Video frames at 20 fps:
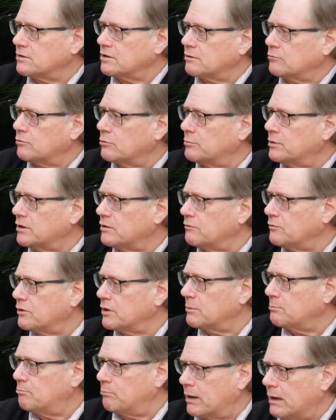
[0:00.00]
There will be a
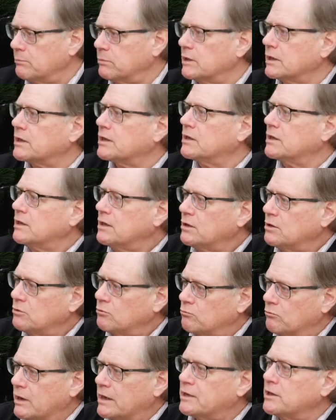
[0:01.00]
very public
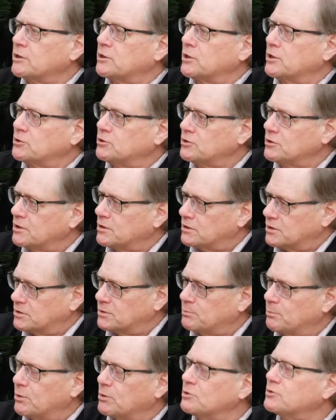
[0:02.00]
recognition that
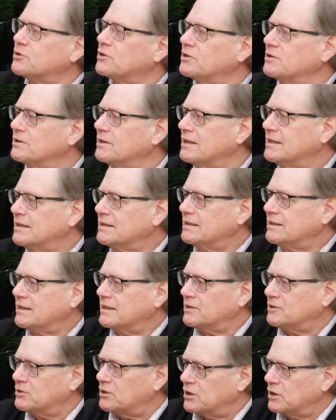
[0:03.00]
this person
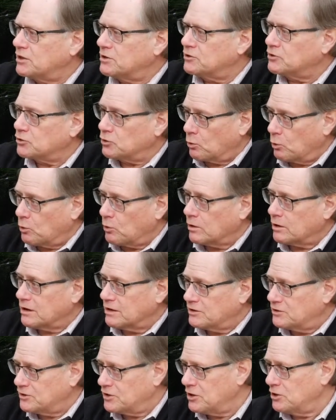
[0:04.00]
is the sole
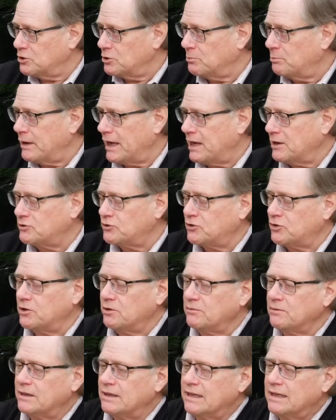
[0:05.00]
senior
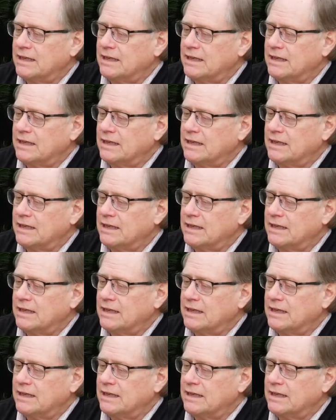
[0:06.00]
pastor.